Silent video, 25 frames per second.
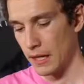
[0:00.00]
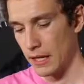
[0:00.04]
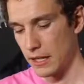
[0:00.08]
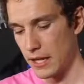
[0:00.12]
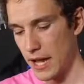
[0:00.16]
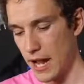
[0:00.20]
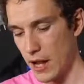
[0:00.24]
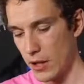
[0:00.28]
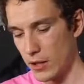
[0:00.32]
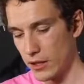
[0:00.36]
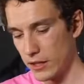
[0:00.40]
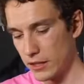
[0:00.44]

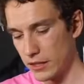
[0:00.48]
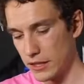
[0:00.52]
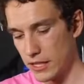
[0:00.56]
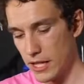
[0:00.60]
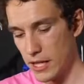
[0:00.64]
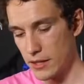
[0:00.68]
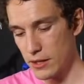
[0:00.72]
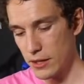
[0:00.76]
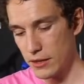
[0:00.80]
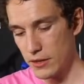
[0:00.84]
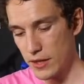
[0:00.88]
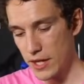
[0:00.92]
Now,
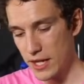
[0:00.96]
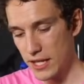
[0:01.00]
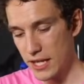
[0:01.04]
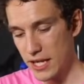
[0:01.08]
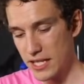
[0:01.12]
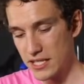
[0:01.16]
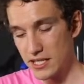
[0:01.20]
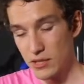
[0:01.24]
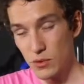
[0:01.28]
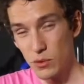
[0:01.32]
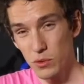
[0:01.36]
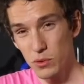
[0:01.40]
the other thing
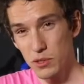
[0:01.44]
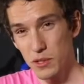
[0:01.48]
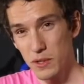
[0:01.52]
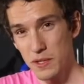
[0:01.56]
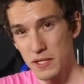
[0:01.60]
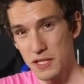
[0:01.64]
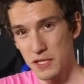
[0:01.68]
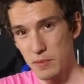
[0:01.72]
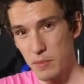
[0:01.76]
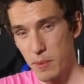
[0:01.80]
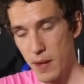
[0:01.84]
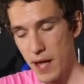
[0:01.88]
is to also
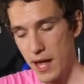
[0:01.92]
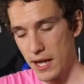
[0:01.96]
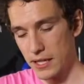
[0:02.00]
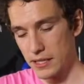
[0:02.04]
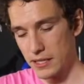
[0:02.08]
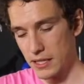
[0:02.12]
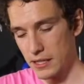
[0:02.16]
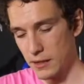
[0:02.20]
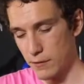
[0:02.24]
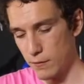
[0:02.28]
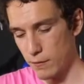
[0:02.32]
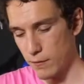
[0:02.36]

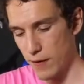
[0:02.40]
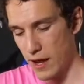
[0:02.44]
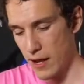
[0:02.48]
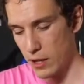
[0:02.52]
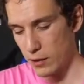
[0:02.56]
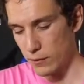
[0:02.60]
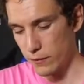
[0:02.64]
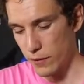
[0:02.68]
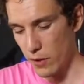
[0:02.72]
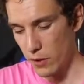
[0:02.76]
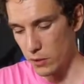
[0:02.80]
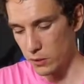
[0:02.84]
inspect the
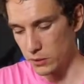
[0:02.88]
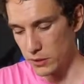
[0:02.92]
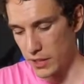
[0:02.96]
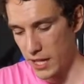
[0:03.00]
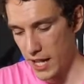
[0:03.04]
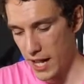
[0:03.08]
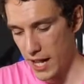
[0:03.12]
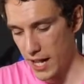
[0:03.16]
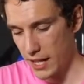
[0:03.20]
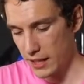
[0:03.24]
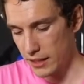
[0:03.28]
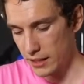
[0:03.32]
valve hole
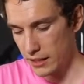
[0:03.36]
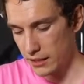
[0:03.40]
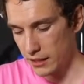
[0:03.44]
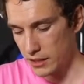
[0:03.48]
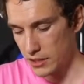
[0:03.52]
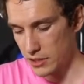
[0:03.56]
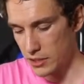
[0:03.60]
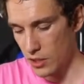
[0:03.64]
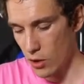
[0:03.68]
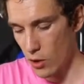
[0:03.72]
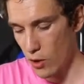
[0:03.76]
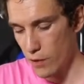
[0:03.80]
there,
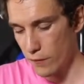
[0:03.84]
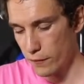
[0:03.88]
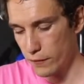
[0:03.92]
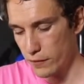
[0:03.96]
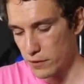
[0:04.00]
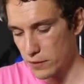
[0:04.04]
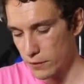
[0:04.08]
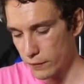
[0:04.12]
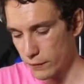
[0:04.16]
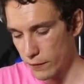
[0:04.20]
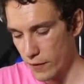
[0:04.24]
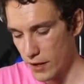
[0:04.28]
because
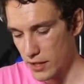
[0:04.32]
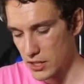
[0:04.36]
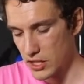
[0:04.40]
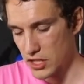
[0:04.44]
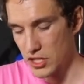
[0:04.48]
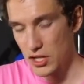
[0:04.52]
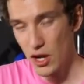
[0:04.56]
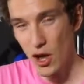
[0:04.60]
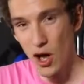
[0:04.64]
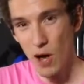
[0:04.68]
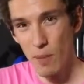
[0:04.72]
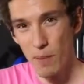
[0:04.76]
often you'll find
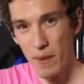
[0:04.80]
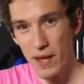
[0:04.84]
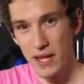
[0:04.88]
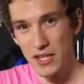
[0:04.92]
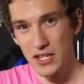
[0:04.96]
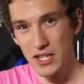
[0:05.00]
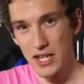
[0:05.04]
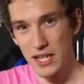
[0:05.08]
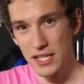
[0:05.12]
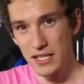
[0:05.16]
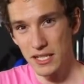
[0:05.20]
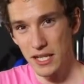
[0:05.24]
sharp
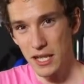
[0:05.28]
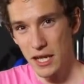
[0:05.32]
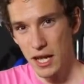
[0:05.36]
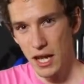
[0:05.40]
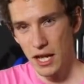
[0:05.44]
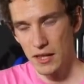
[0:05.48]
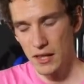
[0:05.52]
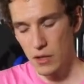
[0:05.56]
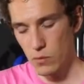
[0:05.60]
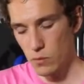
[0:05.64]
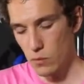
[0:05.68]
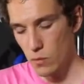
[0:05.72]
edges
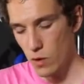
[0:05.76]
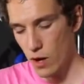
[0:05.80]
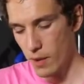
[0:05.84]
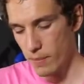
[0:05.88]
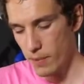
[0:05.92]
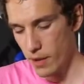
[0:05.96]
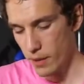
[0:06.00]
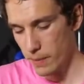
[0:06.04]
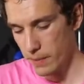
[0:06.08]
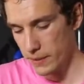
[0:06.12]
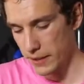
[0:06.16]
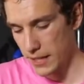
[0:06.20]
and they'll
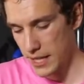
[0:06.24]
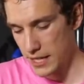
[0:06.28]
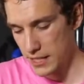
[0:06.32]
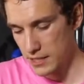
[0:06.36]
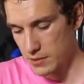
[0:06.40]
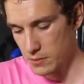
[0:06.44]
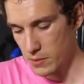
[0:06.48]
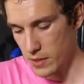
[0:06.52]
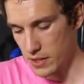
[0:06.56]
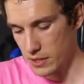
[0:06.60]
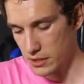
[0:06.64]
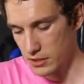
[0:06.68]
rub up
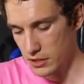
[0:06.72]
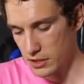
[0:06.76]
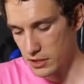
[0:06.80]
against where the